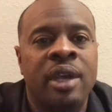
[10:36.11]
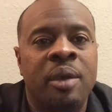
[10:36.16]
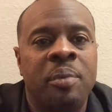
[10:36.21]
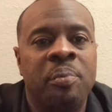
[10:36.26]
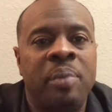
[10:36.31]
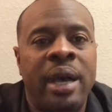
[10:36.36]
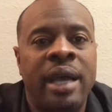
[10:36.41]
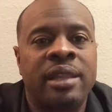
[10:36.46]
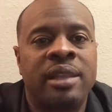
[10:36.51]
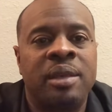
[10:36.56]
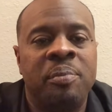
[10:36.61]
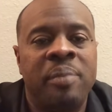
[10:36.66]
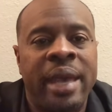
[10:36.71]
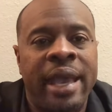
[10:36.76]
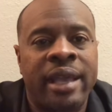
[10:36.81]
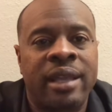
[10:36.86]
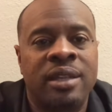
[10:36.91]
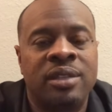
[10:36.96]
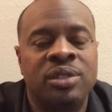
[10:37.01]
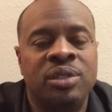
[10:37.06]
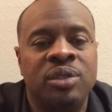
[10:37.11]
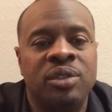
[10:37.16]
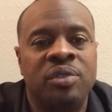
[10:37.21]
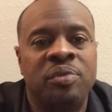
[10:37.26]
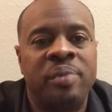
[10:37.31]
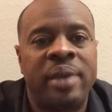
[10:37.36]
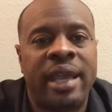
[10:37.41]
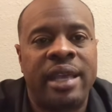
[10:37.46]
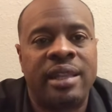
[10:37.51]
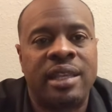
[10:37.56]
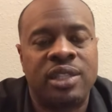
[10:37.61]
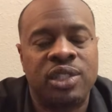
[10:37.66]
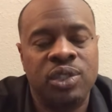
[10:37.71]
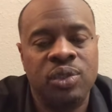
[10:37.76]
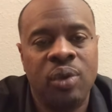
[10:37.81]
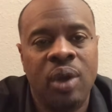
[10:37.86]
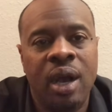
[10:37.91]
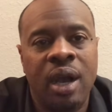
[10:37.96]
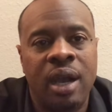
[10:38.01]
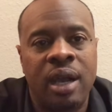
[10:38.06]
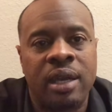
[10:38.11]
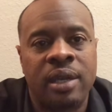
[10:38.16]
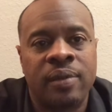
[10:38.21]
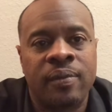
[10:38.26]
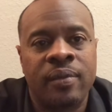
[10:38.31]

by the magnitude of man that you are,